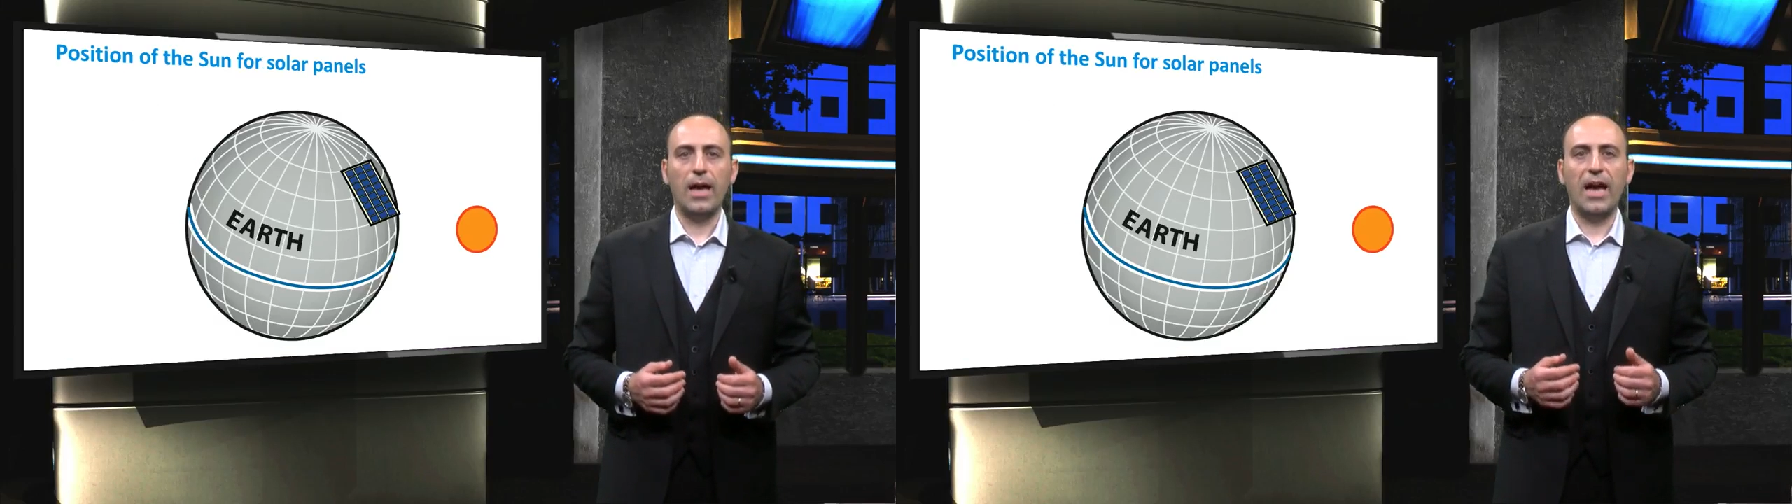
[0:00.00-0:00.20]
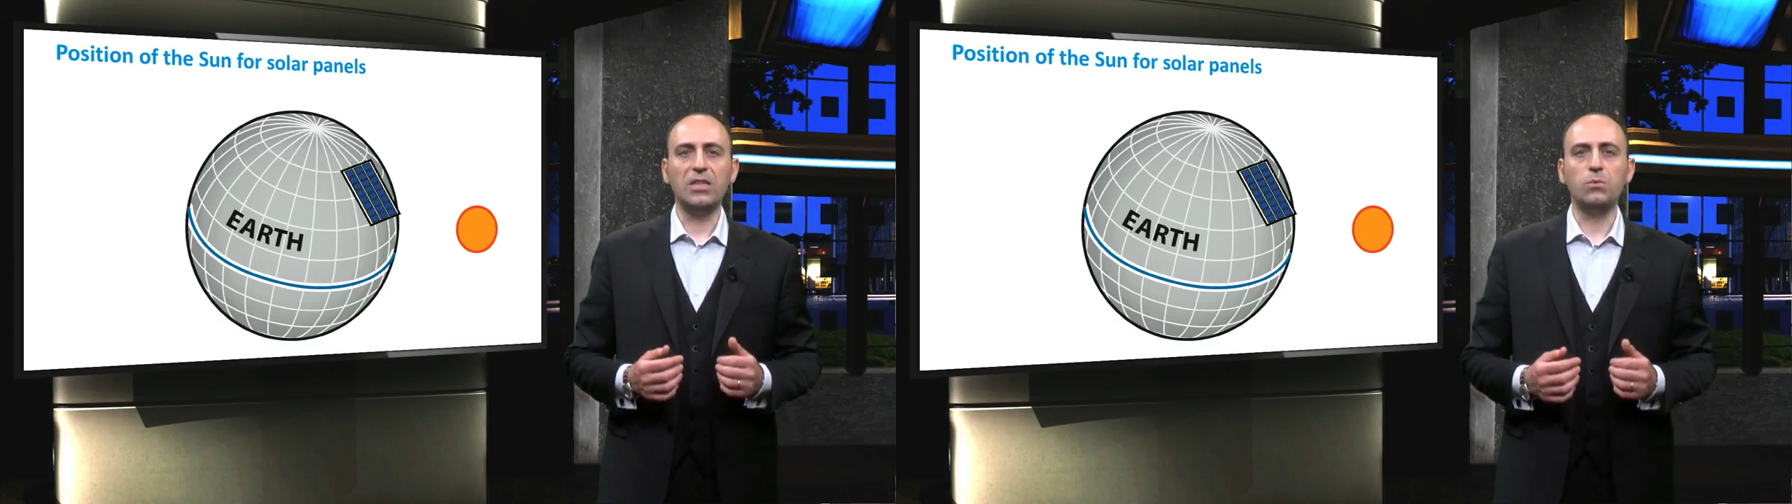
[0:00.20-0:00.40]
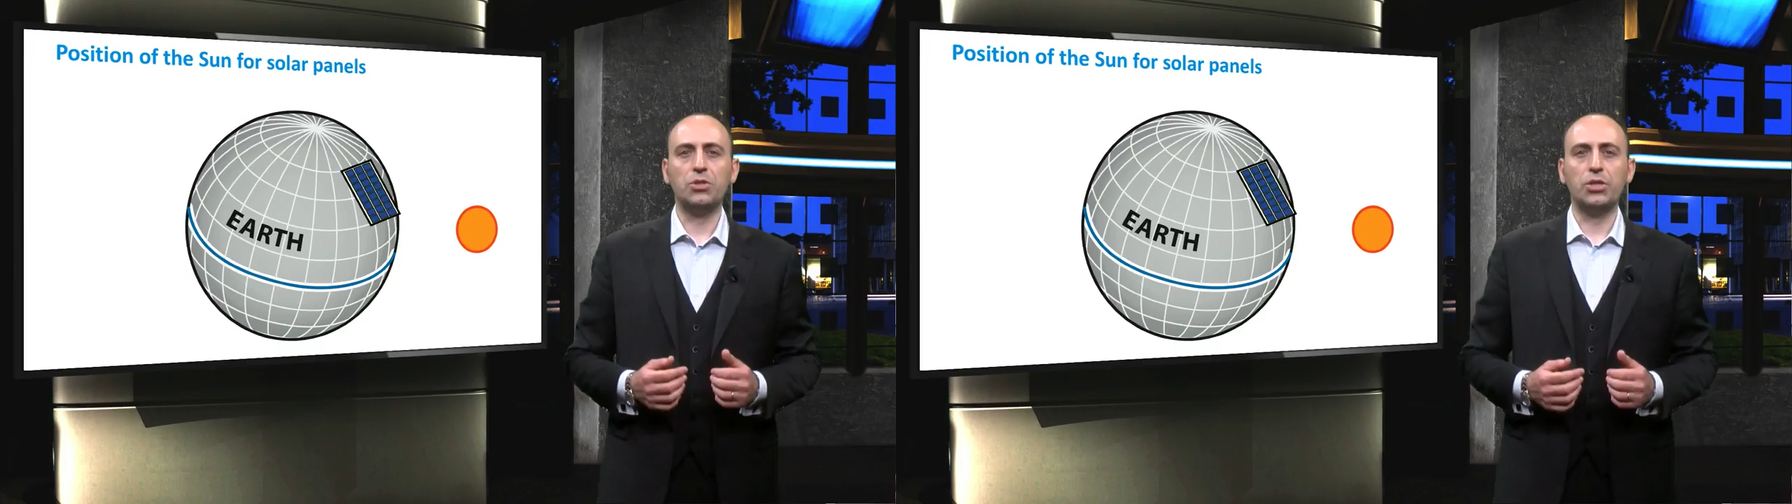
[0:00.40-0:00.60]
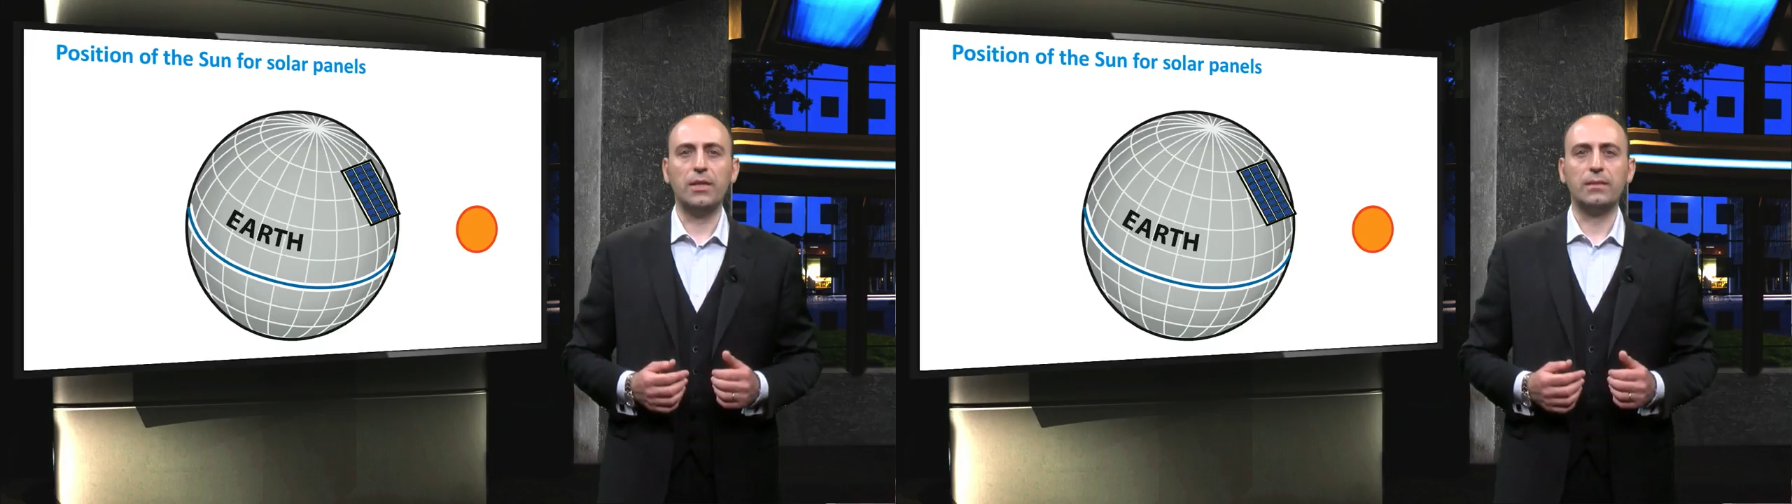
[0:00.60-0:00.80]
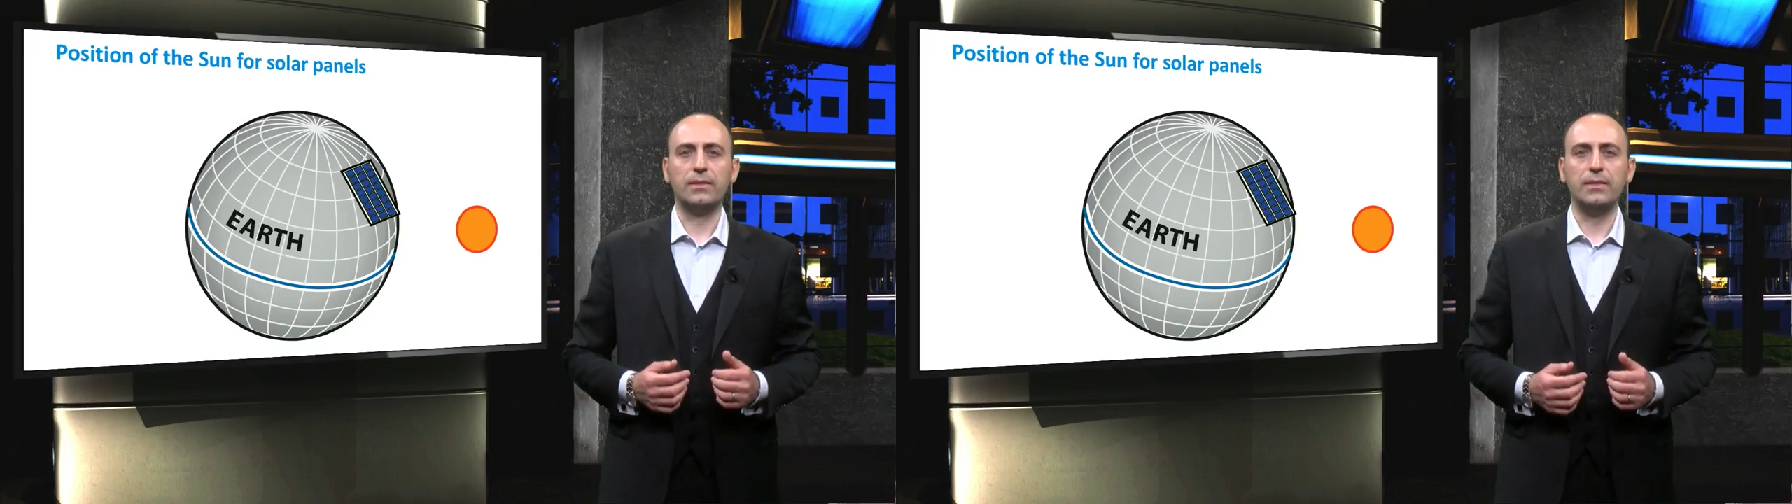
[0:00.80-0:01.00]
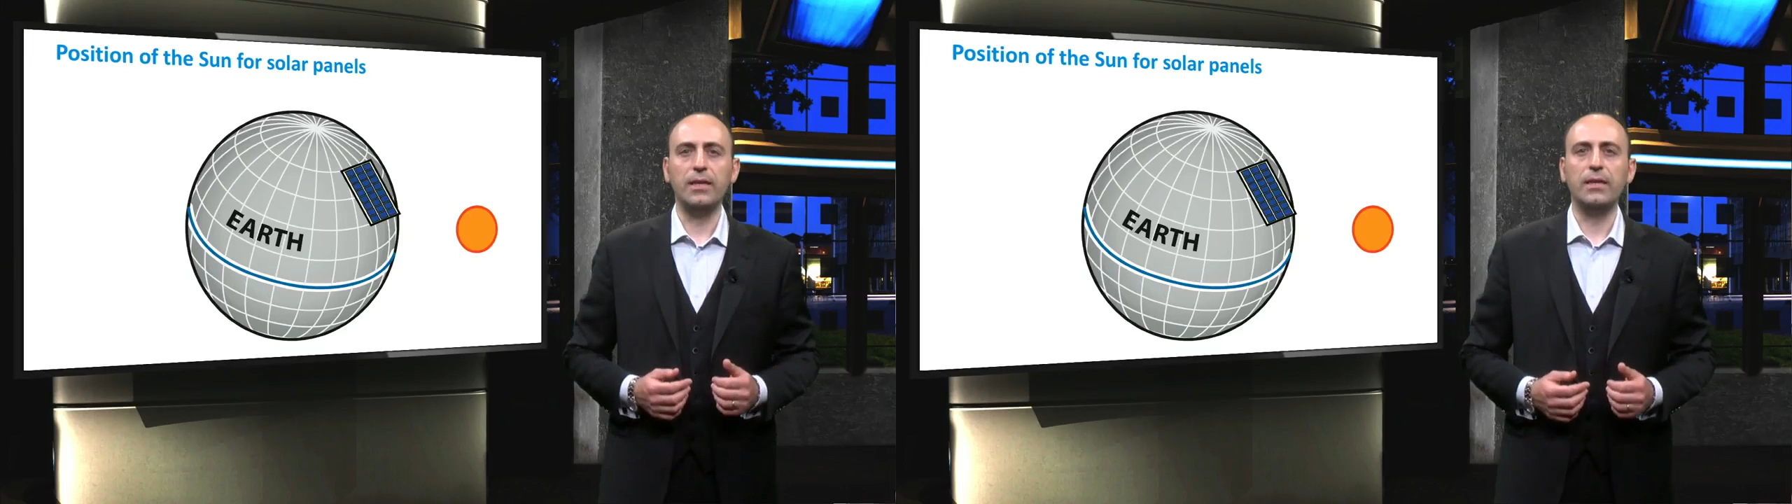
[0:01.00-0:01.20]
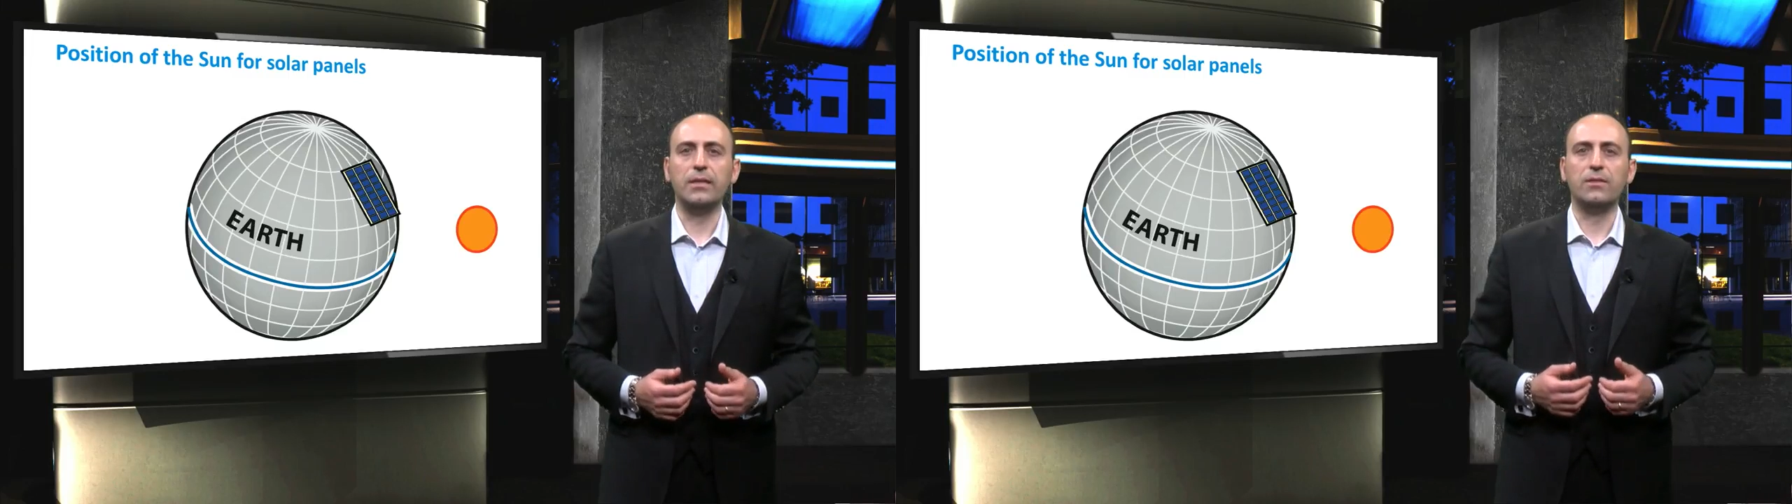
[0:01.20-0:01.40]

As we shall see in